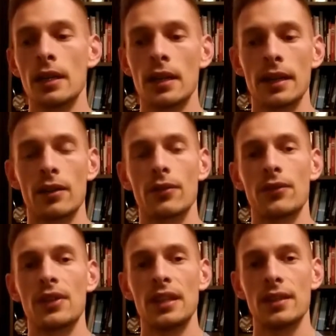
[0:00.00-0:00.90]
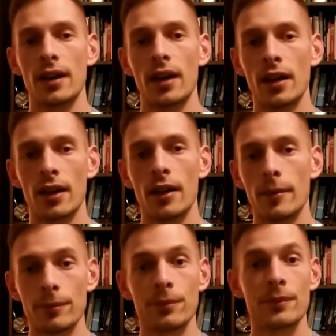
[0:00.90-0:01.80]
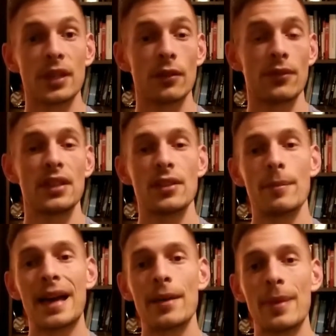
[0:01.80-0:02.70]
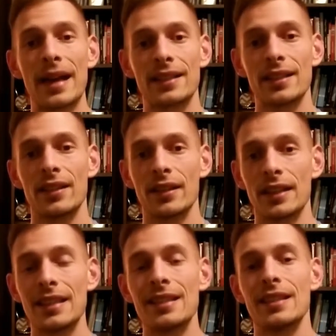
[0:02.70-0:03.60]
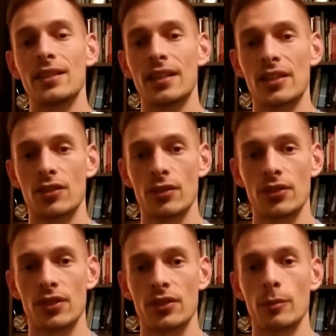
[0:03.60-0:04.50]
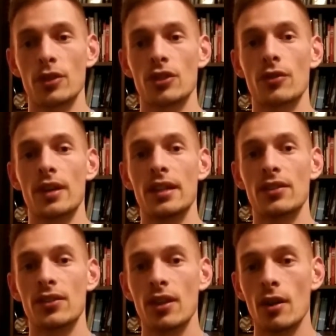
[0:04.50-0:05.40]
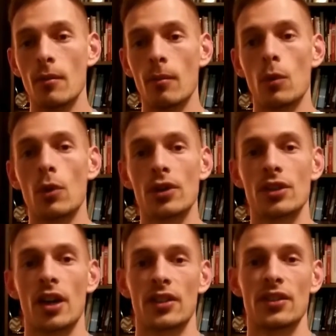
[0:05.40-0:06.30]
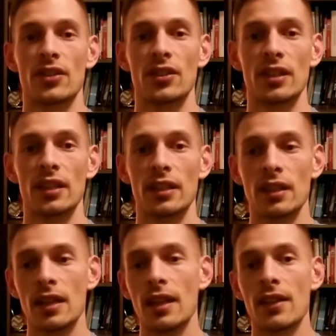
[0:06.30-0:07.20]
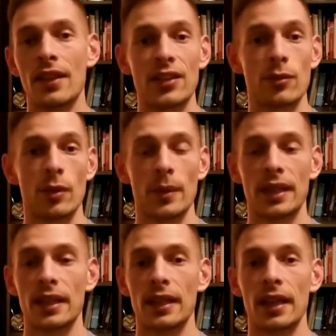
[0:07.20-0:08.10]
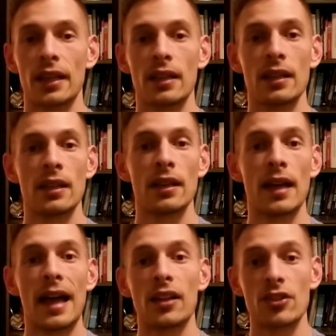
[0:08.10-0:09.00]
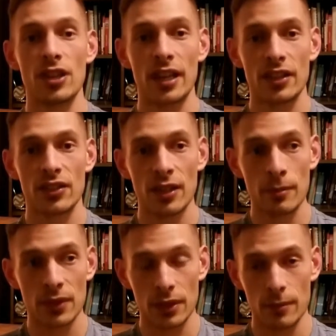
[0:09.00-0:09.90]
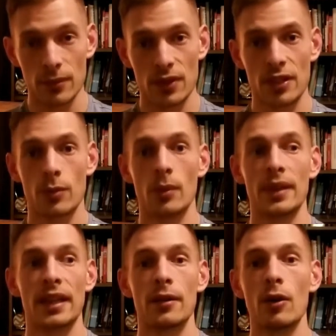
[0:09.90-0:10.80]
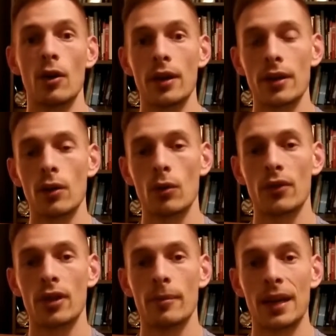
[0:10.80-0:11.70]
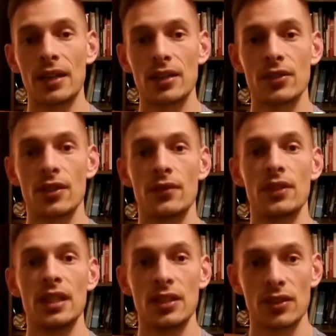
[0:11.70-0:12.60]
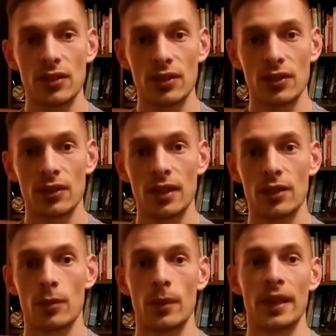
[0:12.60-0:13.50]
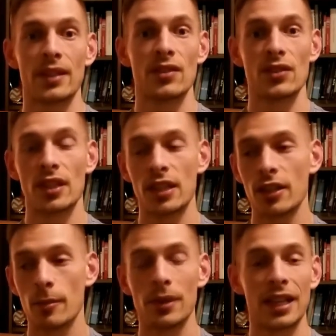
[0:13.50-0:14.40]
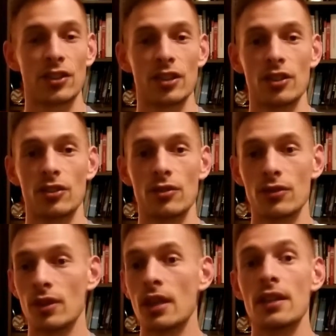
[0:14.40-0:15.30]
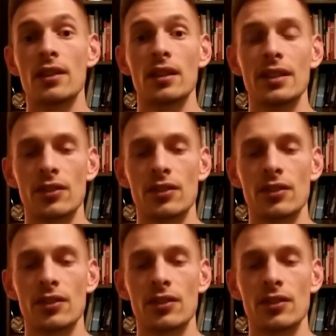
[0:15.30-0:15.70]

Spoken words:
it'll feed the bad bacteria in the intestinal system, which creates more toxicity. That's where we can get allergenic symptoms. That's where we get an overabundance of yeasts. That's where we get skin complexion issues. The list